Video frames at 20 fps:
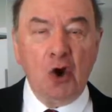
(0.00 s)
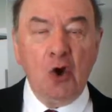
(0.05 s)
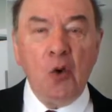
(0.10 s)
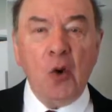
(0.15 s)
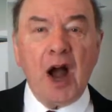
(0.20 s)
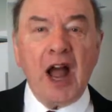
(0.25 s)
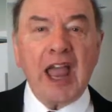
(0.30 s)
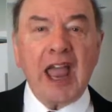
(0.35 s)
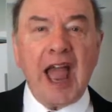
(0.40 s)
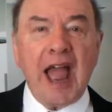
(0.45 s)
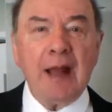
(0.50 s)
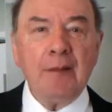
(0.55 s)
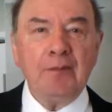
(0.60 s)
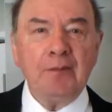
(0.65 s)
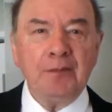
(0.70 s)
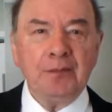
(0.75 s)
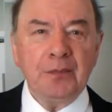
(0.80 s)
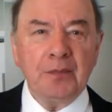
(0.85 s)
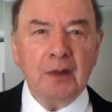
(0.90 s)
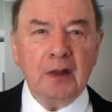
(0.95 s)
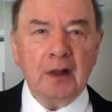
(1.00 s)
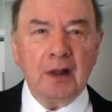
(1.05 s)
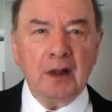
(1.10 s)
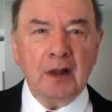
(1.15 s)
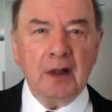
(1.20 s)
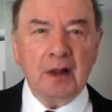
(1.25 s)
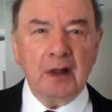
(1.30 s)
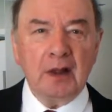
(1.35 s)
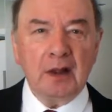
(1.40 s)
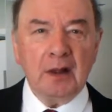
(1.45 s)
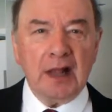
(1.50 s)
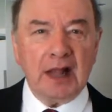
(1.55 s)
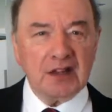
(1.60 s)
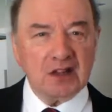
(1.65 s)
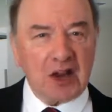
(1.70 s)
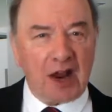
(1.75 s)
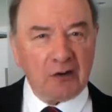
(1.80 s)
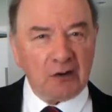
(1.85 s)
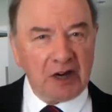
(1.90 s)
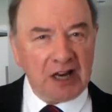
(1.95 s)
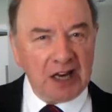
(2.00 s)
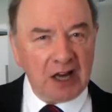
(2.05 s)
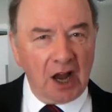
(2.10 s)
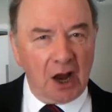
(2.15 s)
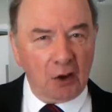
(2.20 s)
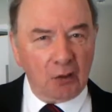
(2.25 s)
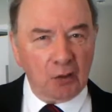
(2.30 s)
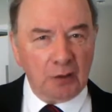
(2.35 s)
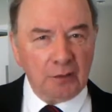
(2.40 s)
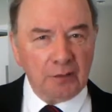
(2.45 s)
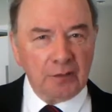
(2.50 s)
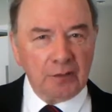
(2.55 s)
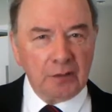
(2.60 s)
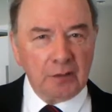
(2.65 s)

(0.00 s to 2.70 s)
Who I am, that's our ego.